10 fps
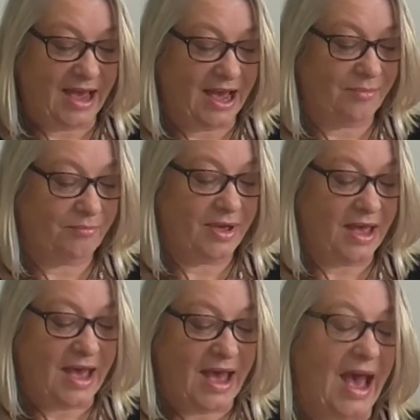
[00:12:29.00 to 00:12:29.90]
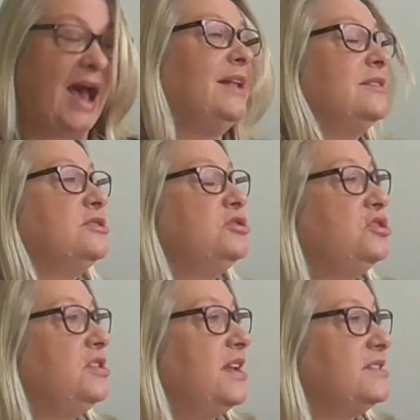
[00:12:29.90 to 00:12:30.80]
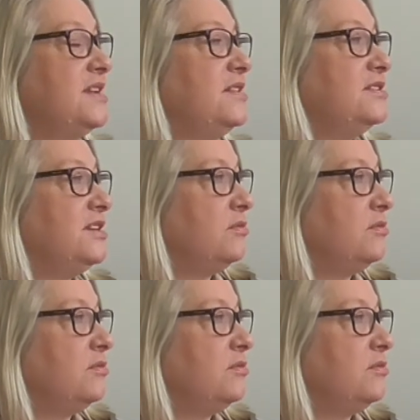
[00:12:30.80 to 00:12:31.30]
And to the extent that